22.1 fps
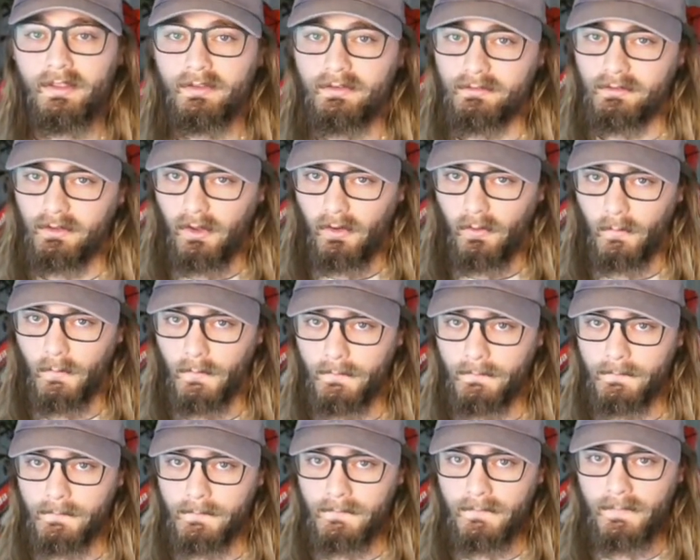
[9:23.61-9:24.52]
So,
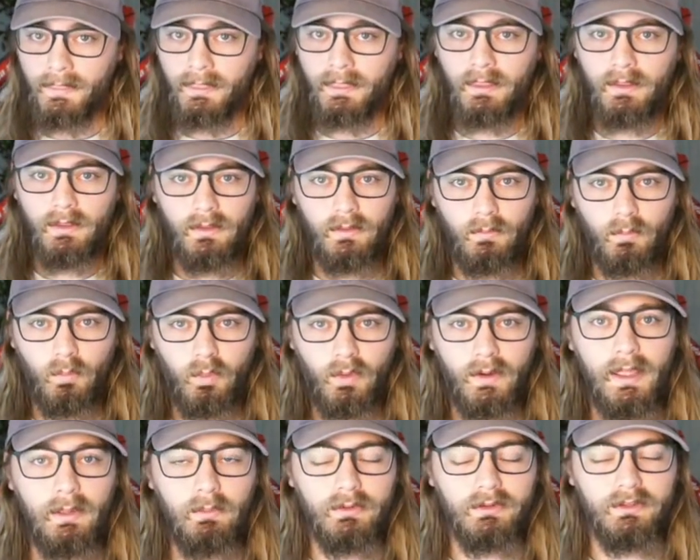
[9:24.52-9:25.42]

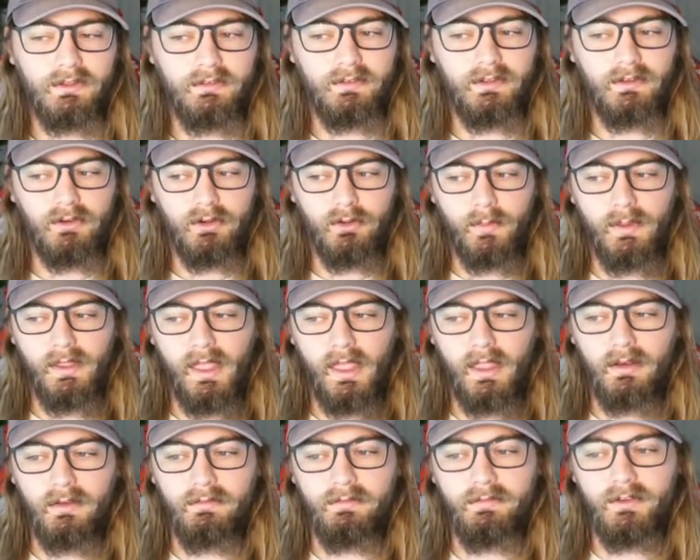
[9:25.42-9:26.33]
what I would consider to be
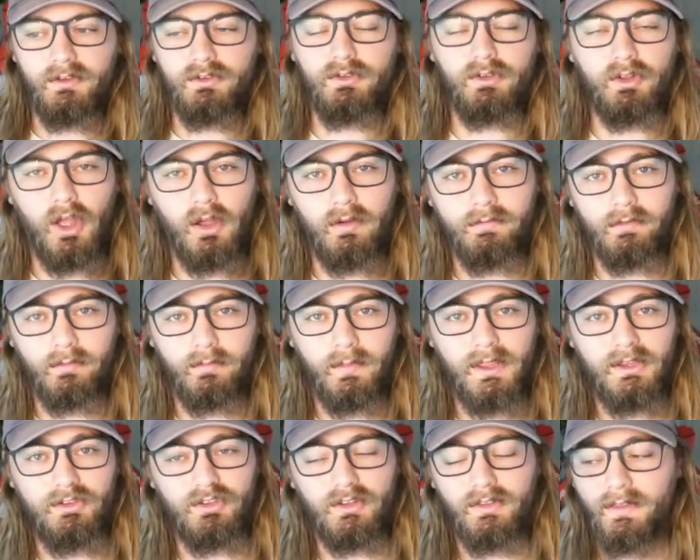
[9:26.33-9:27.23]
an official
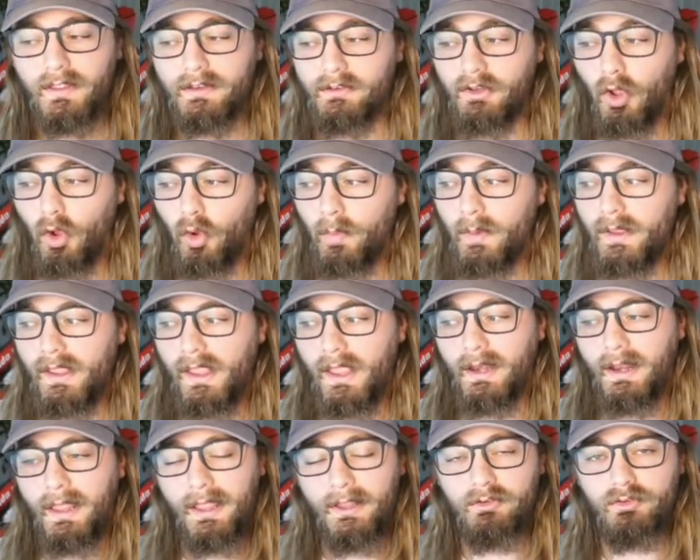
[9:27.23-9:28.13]
confirmation that Tobey
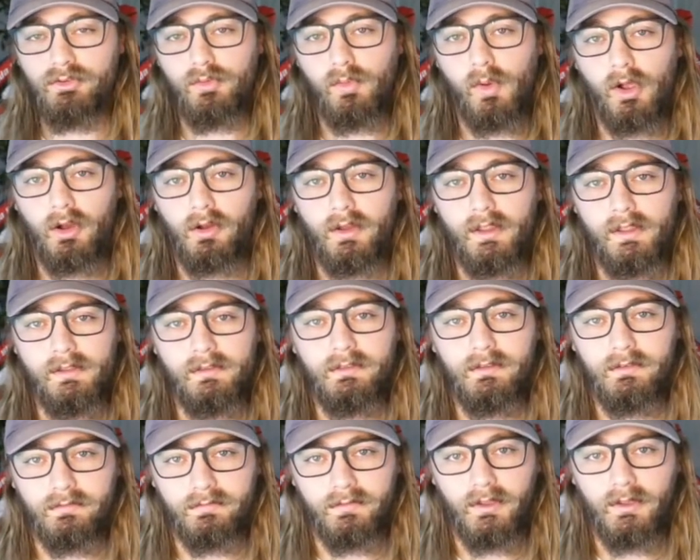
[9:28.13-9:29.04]
and Andrew are in
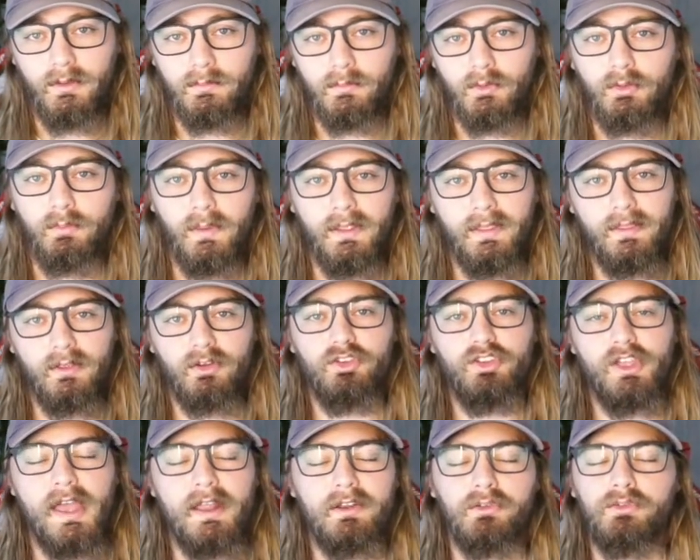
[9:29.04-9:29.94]
the film would be their
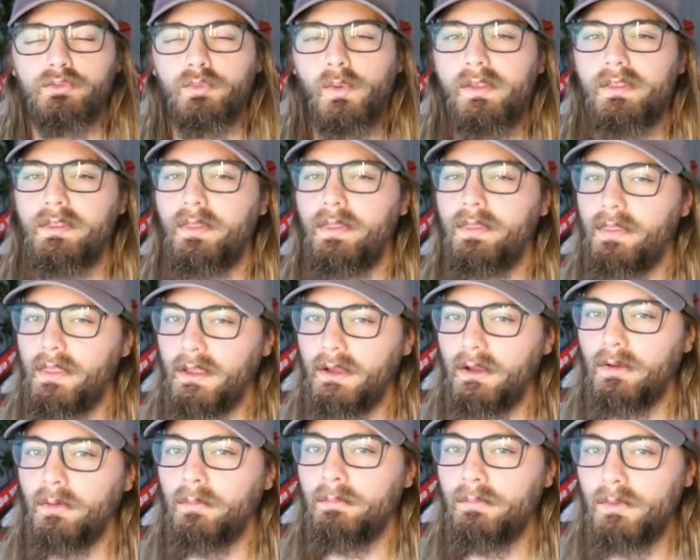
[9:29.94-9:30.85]
shadows with
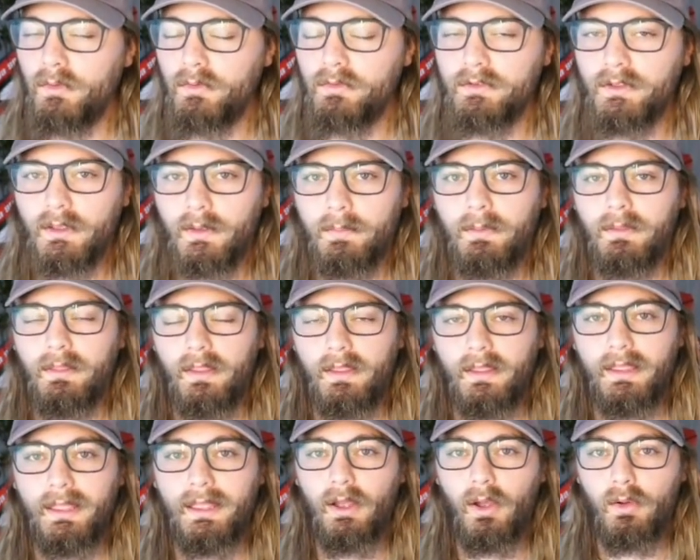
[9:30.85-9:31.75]
their music
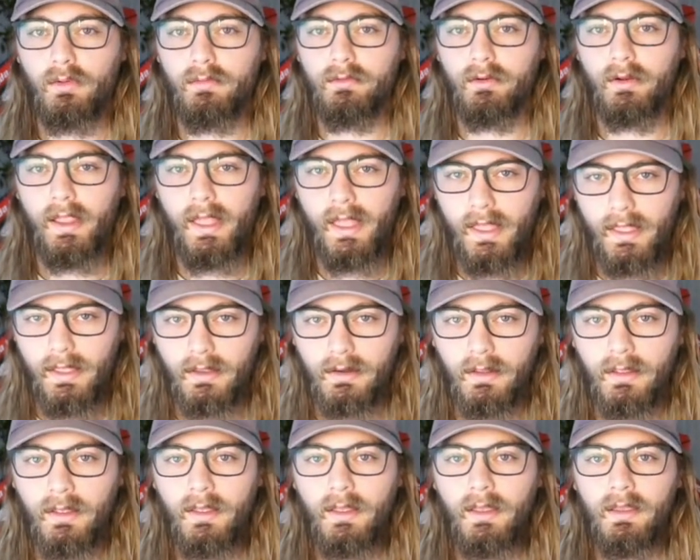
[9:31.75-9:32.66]
playing
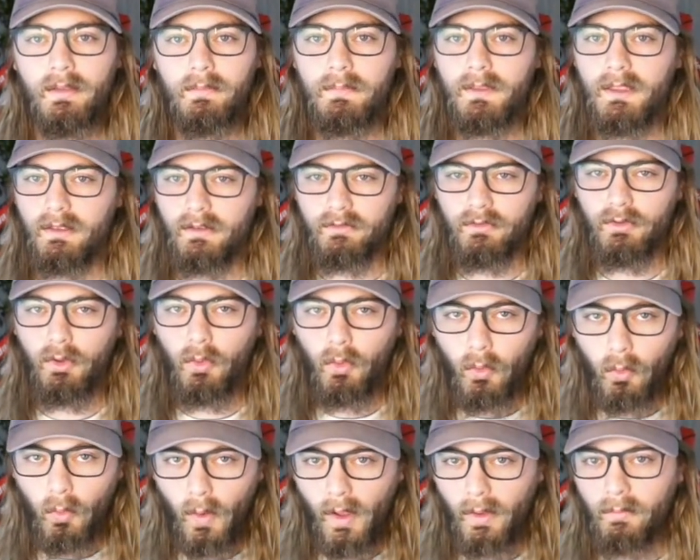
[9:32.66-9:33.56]
overhead, because
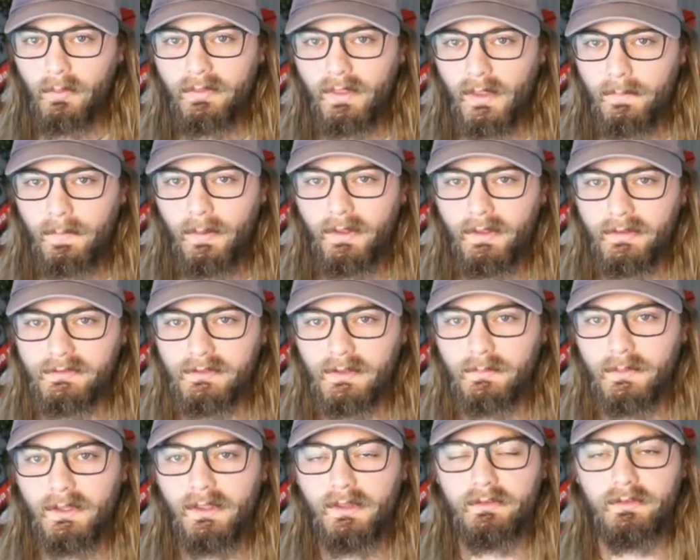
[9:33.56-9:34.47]
why would they play
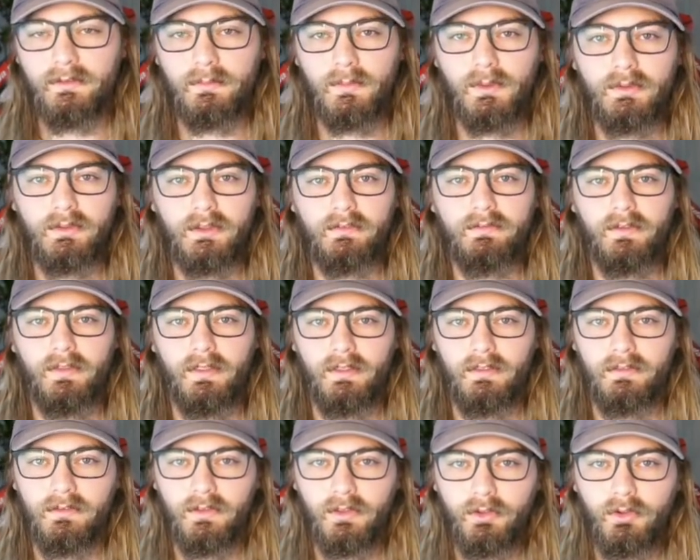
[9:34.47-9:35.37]
somebody else's music for
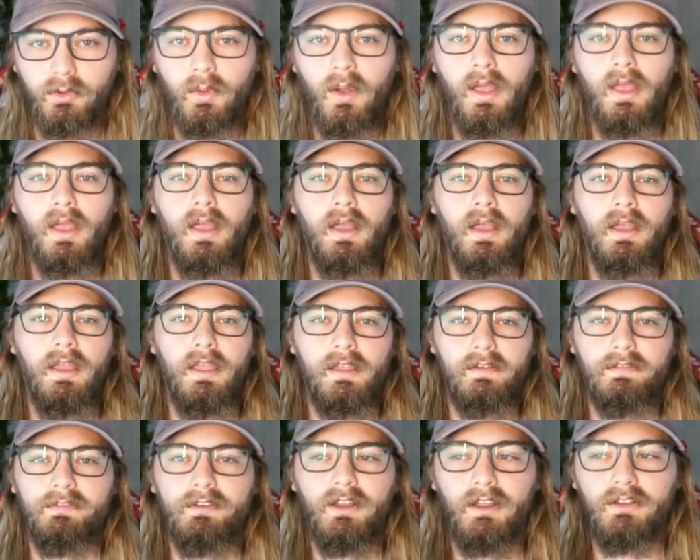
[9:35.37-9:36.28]
these two,
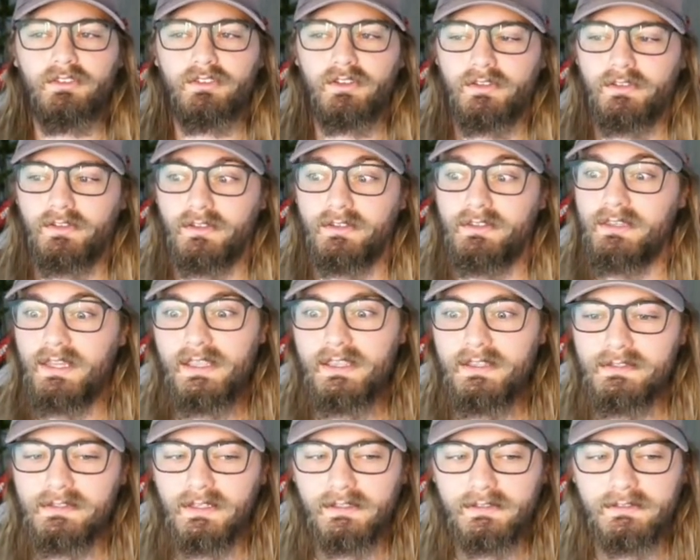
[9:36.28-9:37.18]
if not just to
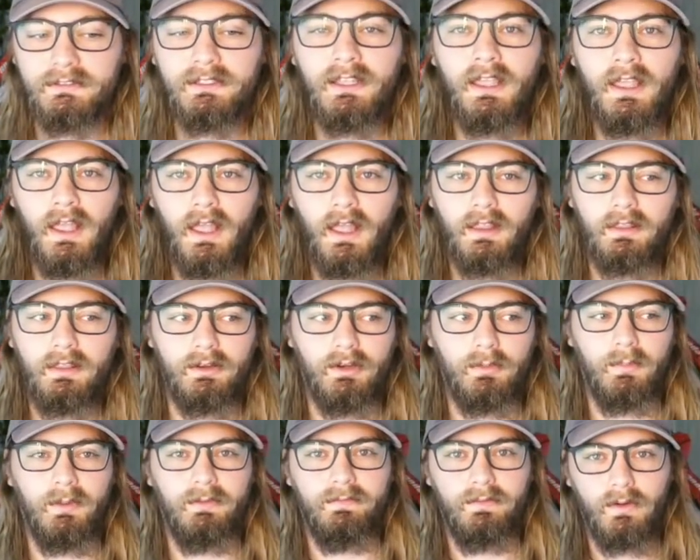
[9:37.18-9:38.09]
tease us a
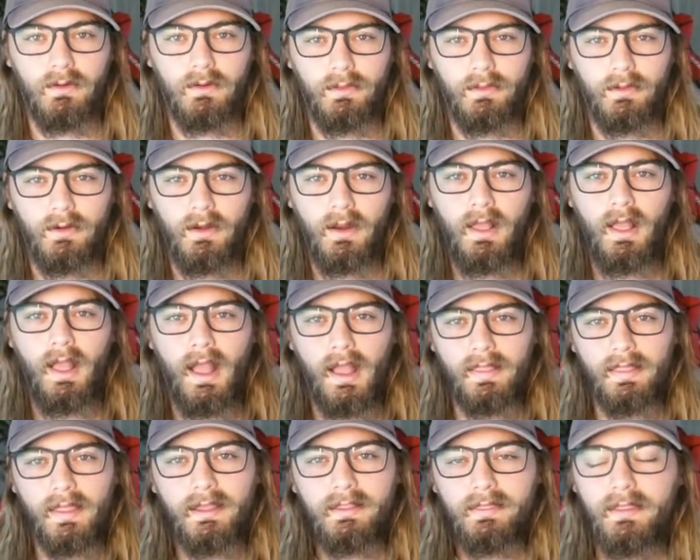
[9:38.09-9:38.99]
little bit further. I
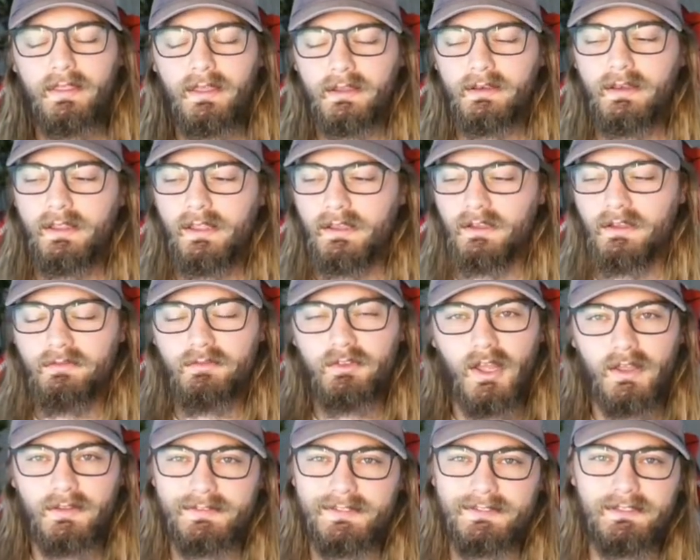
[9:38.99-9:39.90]
like the idea of
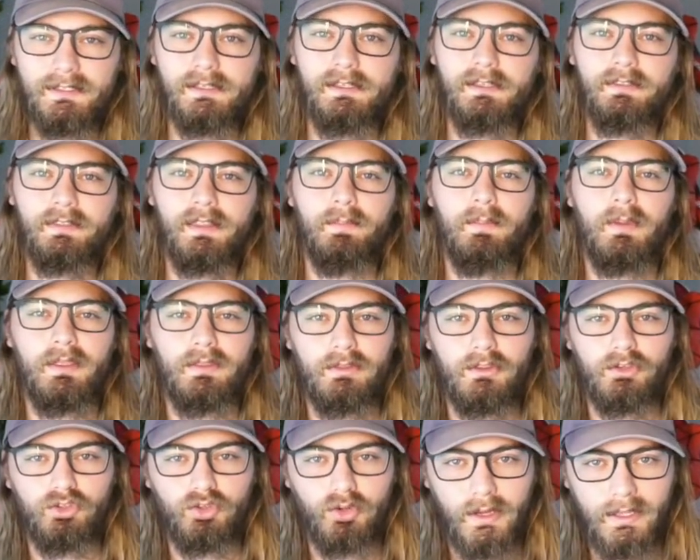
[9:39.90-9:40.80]
not seeing them in
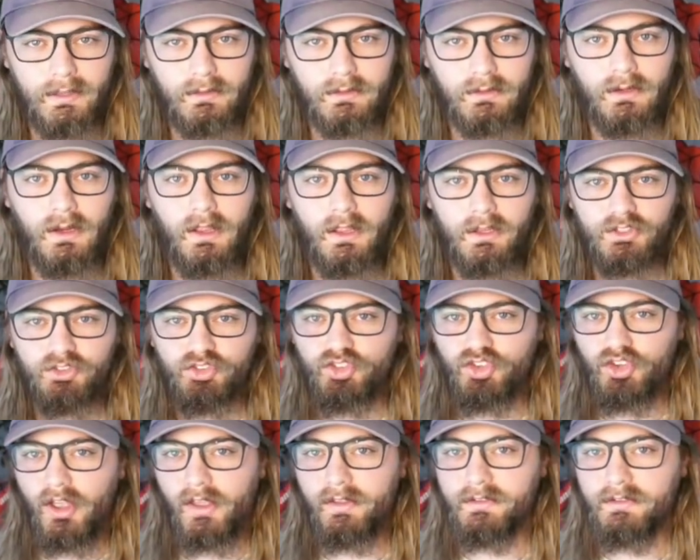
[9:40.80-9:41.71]
the trailer
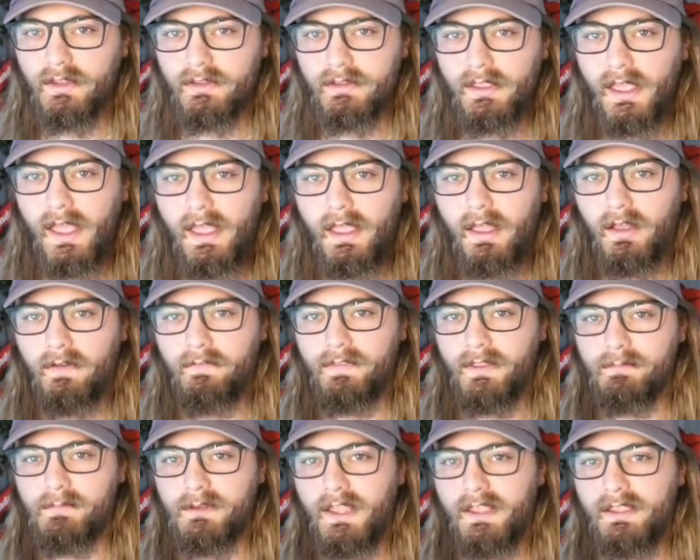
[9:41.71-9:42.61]
just yet, of
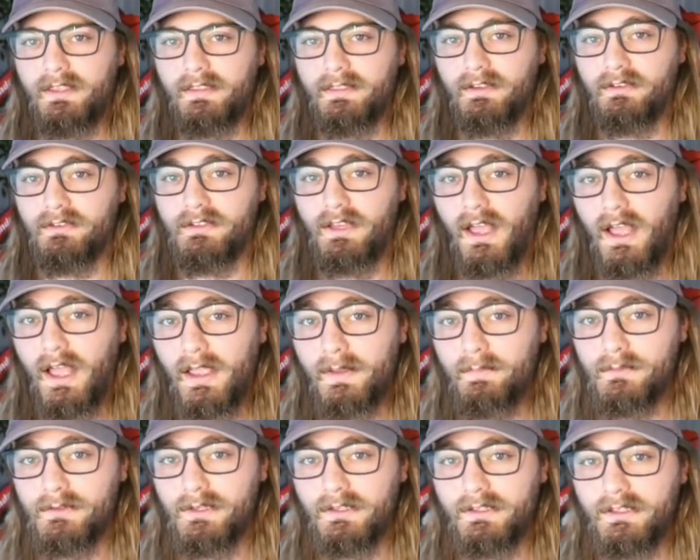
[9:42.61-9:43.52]
them taking their
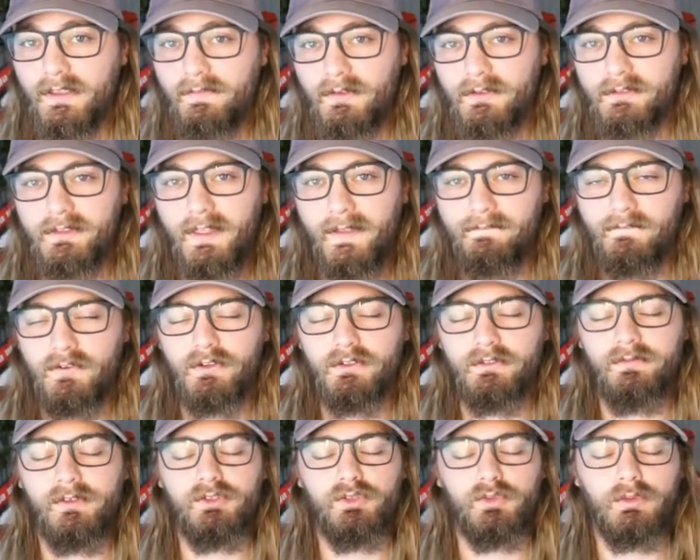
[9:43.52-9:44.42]
time to give us that
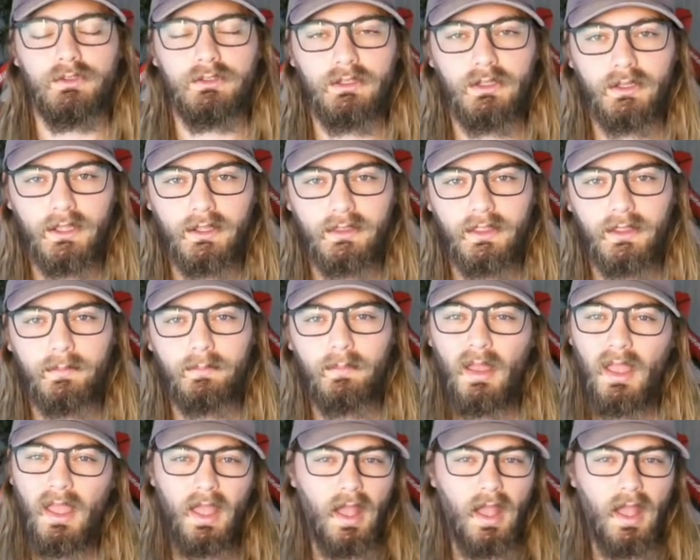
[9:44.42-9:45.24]
first visual look at them.